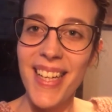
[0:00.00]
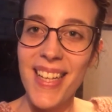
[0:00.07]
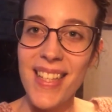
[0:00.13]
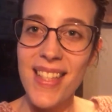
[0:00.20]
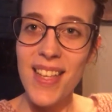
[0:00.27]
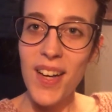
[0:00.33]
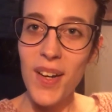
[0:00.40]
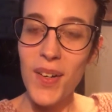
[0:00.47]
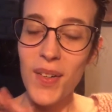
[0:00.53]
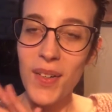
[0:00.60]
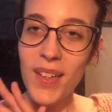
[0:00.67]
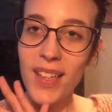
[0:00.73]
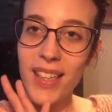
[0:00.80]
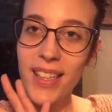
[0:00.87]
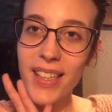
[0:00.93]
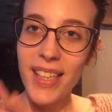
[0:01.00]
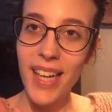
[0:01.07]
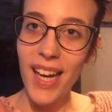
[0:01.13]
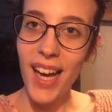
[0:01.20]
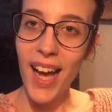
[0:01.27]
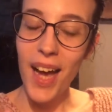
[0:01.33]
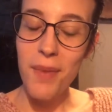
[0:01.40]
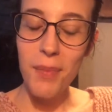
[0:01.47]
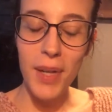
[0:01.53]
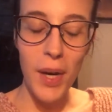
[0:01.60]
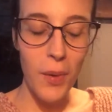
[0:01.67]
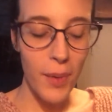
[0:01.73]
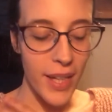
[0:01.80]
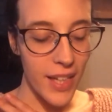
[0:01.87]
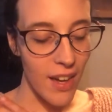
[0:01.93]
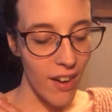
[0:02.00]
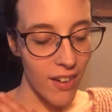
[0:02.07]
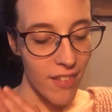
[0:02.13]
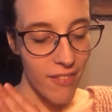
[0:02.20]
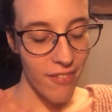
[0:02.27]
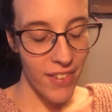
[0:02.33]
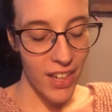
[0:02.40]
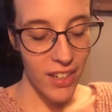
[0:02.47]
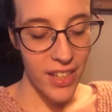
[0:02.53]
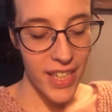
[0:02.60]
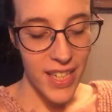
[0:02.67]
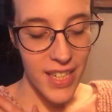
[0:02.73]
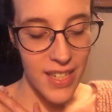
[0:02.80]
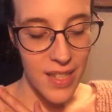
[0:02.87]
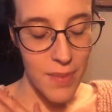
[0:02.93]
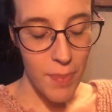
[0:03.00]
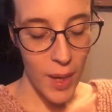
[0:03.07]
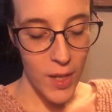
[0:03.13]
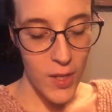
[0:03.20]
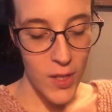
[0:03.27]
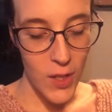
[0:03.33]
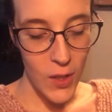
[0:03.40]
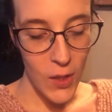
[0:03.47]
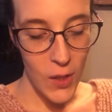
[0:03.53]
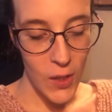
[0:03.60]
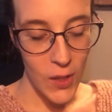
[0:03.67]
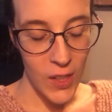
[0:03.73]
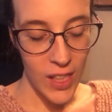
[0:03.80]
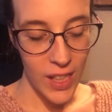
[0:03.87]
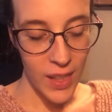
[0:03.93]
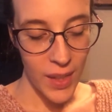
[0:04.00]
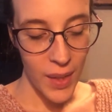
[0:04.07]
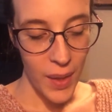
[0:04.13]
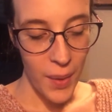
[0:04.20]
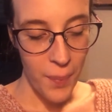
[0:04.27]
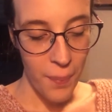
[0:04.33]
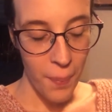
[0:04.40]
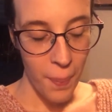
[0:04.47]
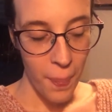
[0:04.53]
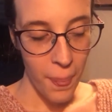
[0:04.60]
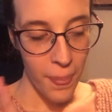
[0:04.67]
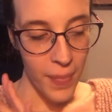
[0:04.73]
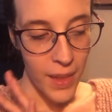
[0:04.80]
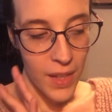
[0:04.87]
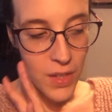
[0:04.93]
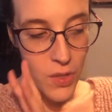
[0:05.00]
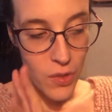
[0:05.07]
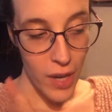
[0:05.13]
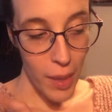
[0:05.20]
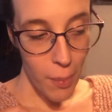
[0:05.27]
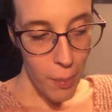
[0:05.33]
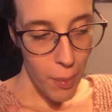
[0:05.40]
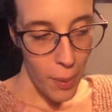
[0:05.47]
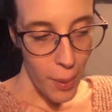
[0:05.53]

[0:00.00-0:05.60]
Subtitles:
So yeah, I'm going on a very special trip.